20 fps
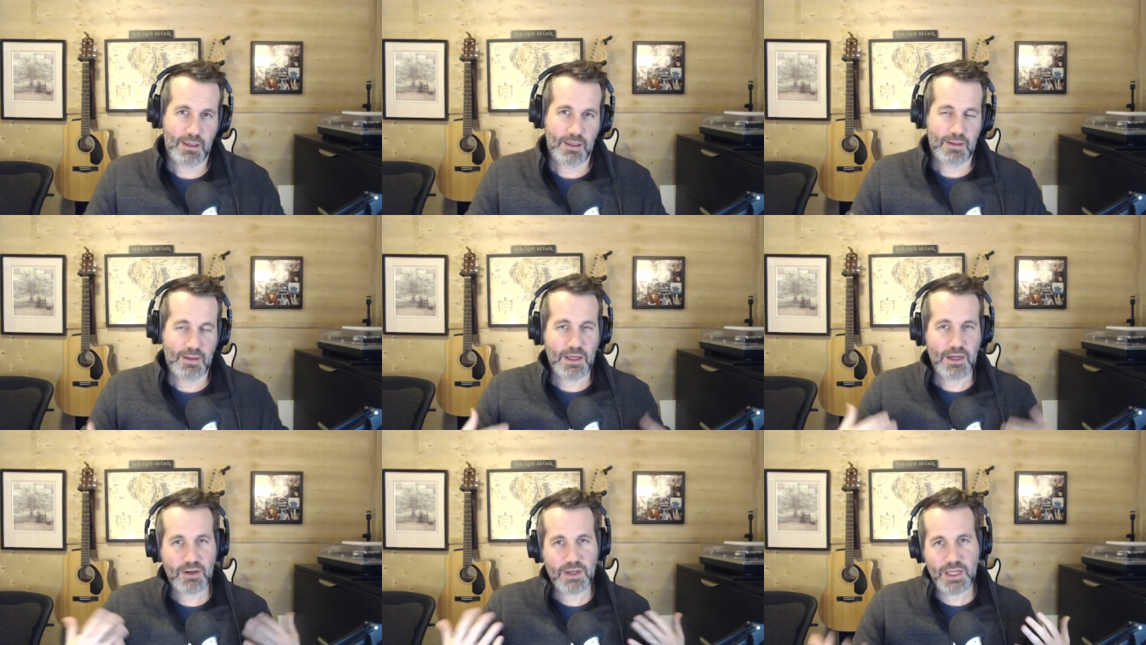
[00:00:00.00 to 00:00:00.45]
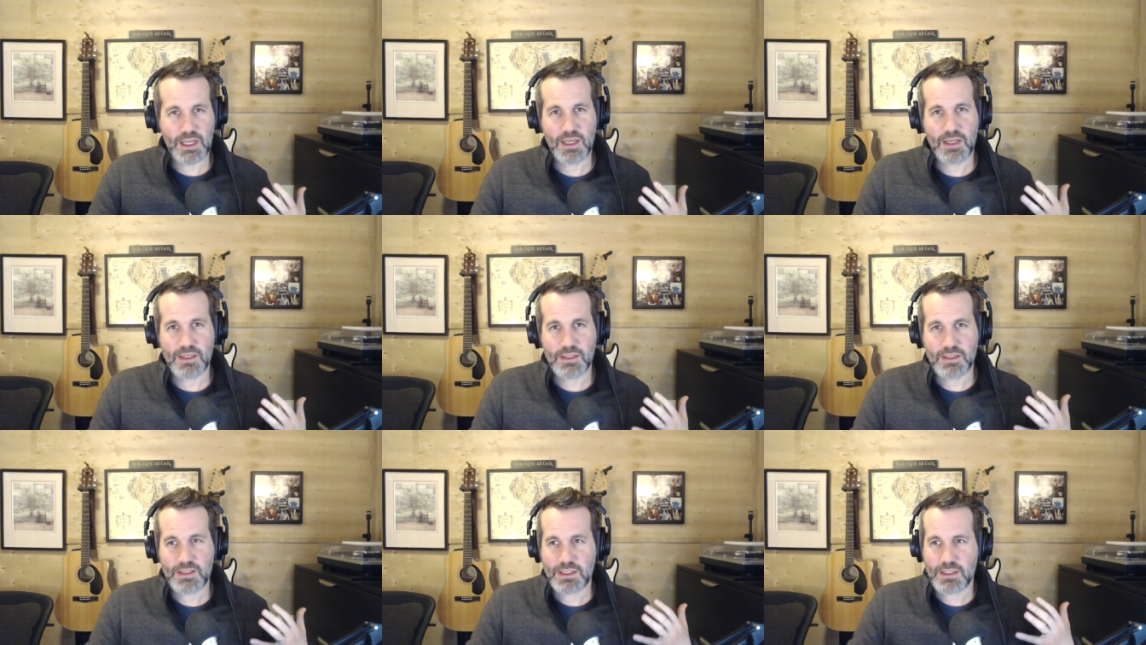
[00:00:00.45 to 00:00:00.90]
There it
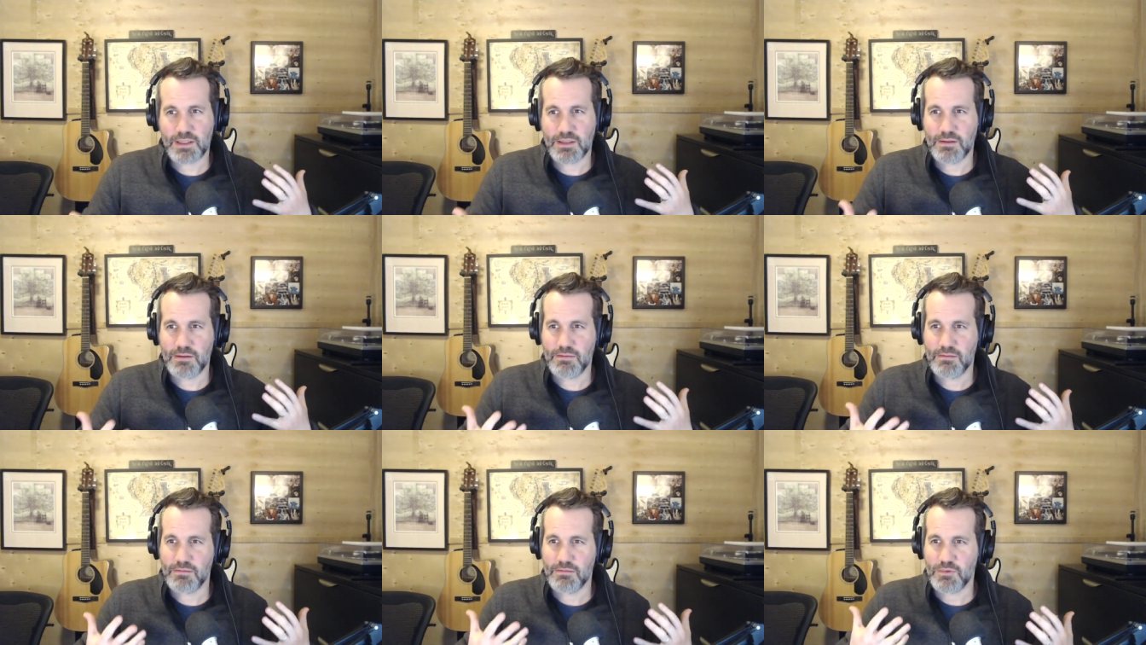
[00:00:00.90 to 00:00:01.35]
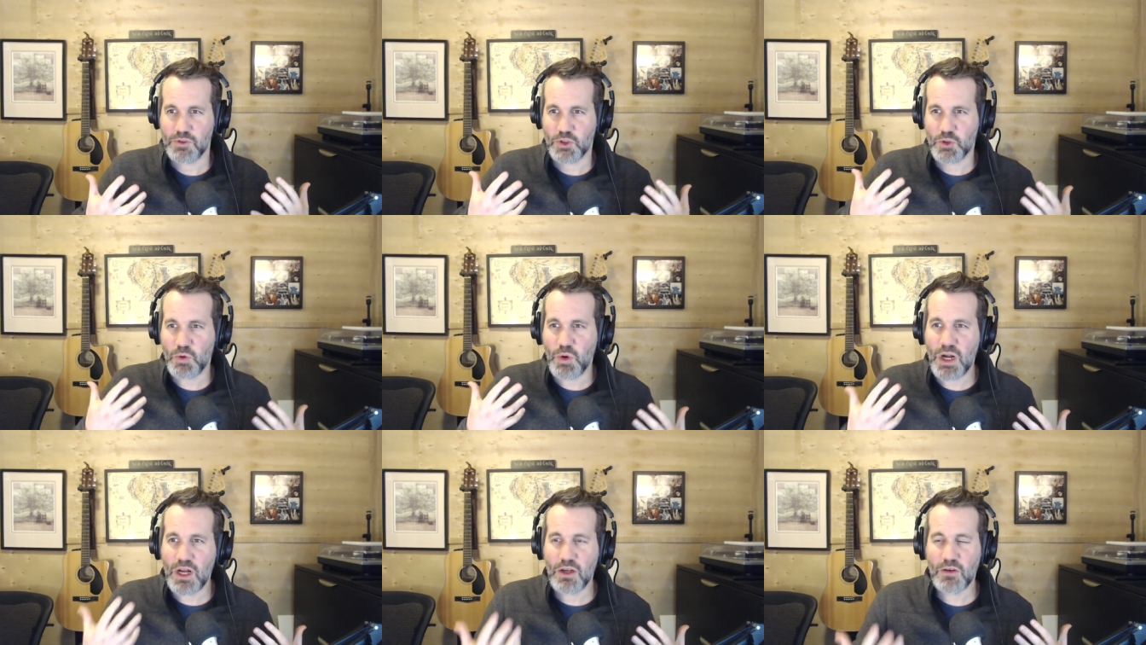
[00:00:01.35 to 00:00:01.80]
is
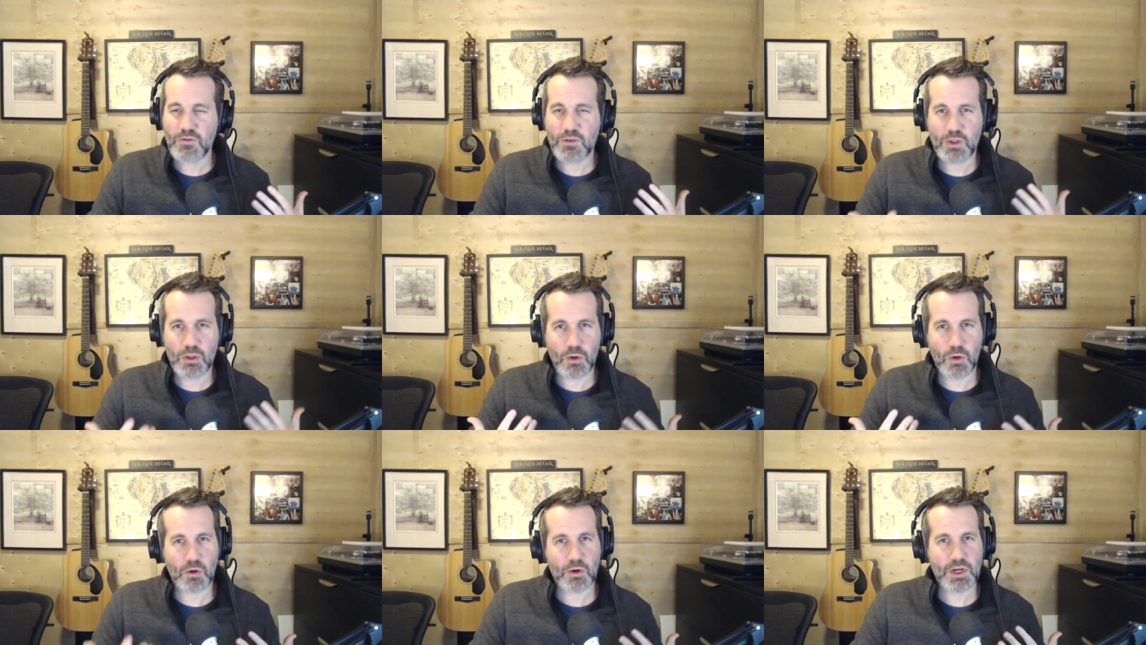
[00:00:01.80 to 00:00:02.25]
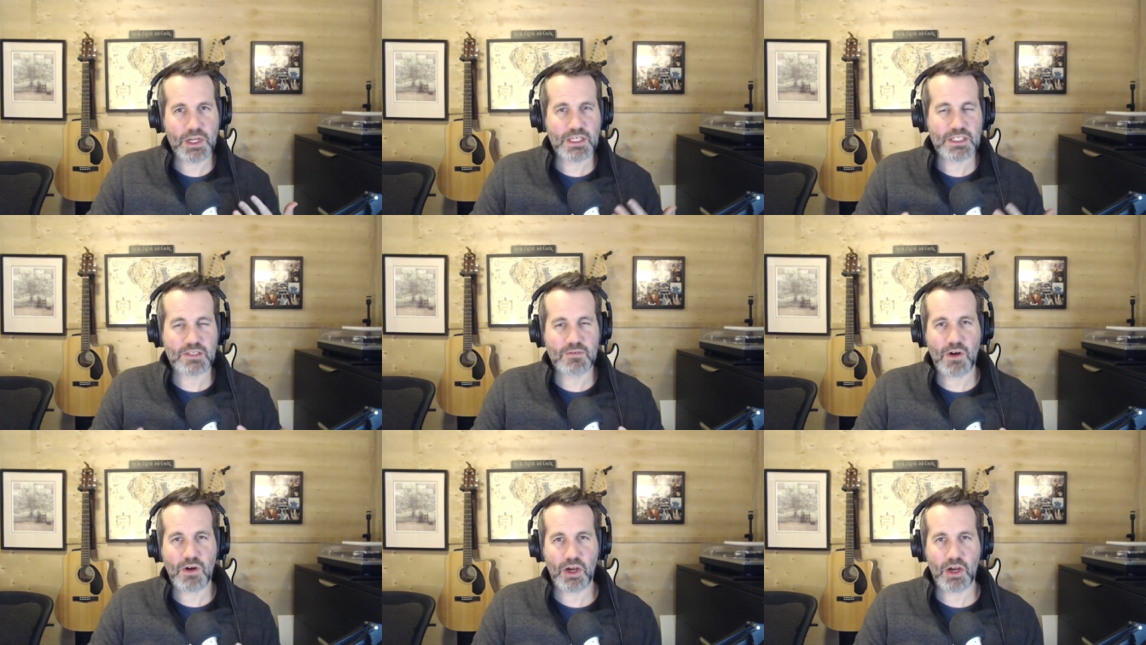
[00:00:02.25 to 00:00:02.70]
12
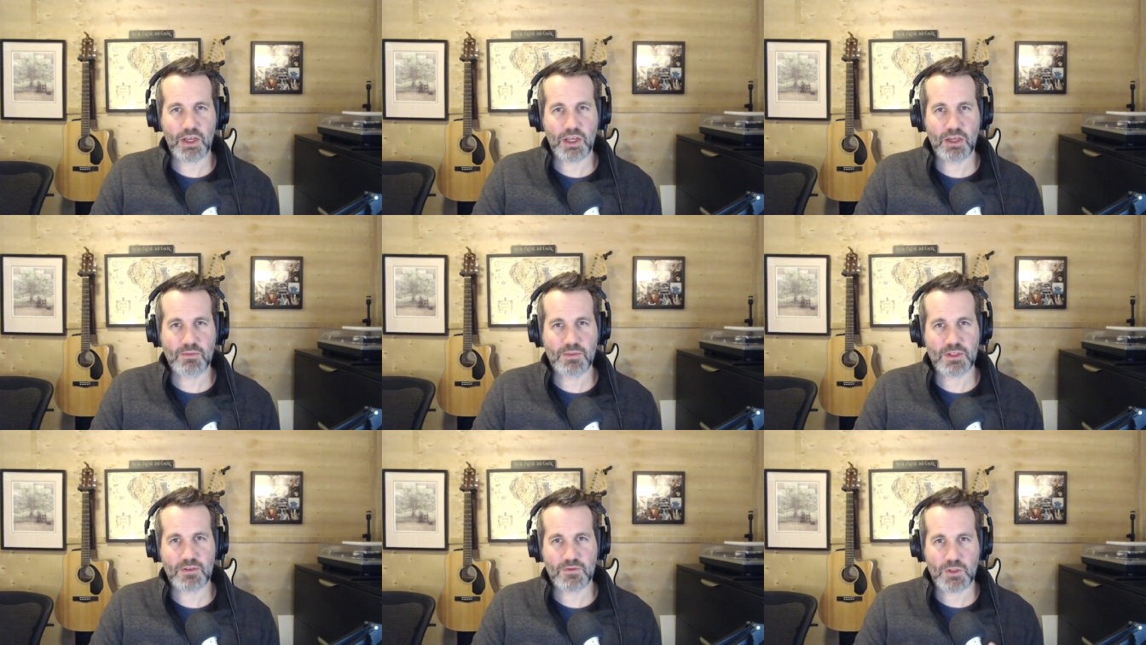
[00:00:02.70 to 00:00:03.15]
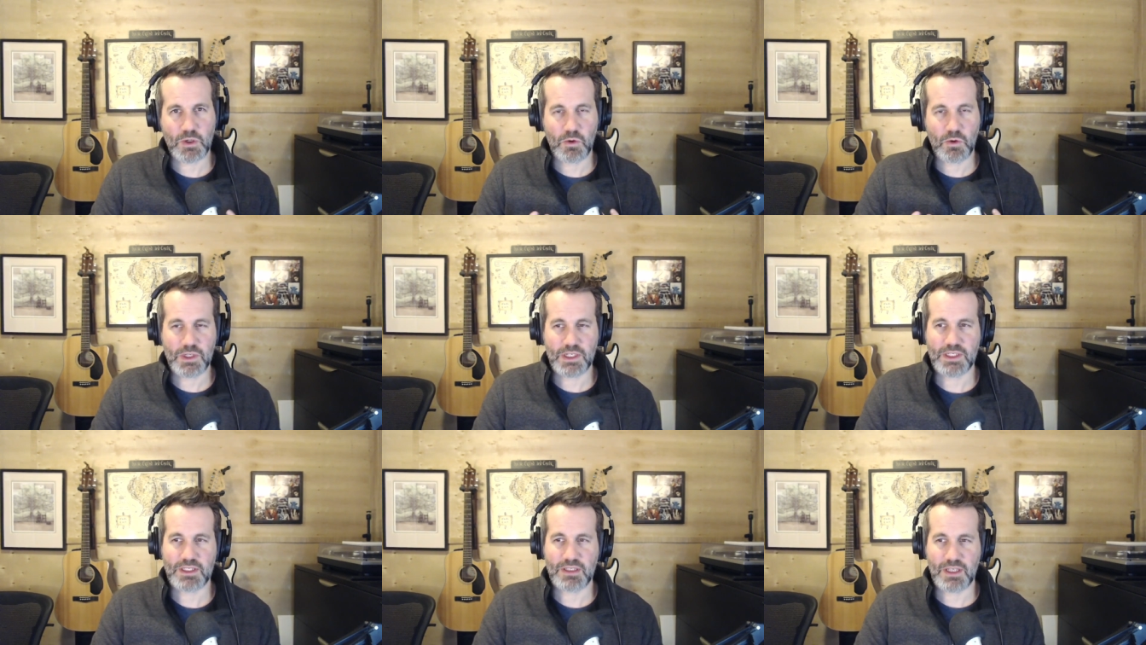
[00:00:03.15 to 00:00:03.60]
glorious volumes of
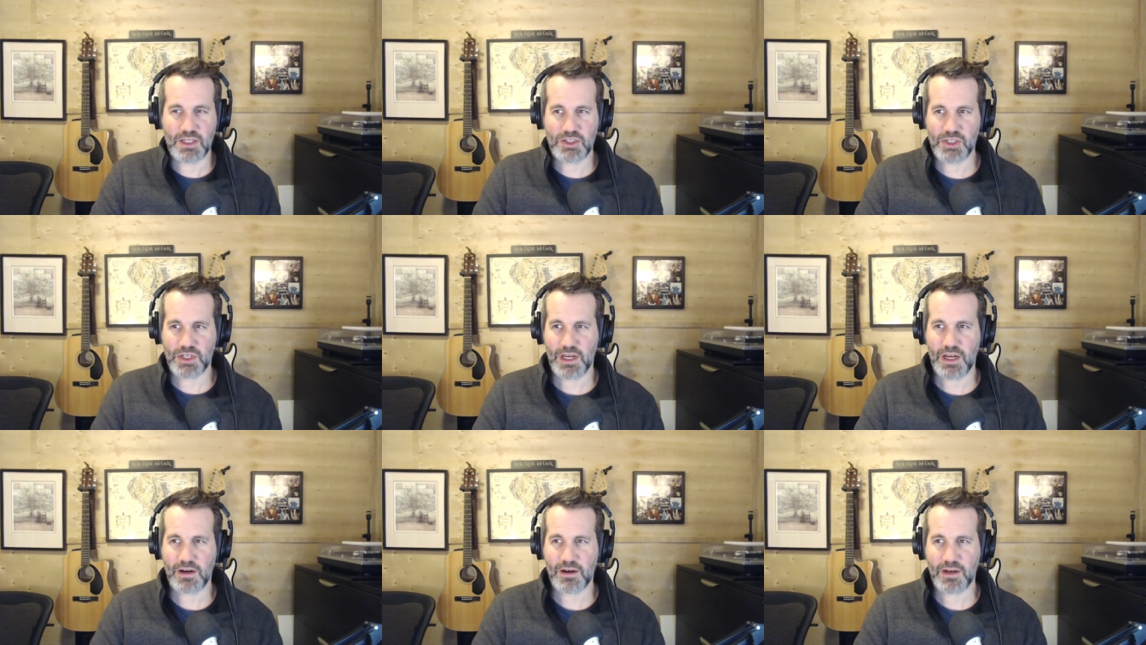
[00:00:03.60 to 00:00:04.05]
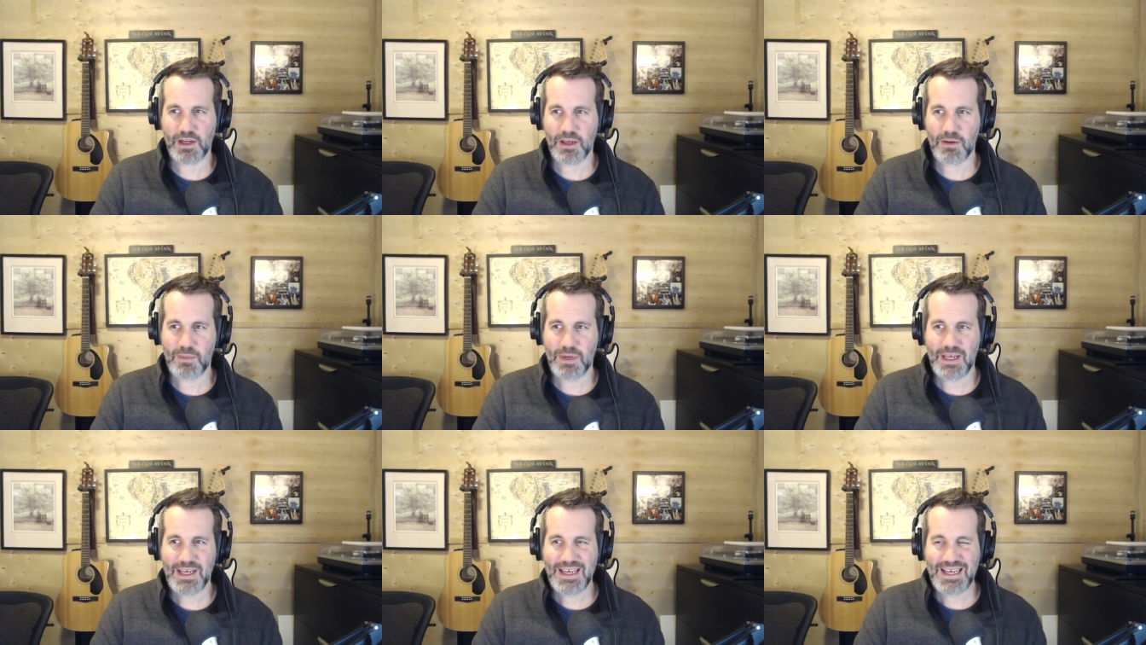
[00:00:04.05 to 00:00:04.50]
Tolkien's legendarium,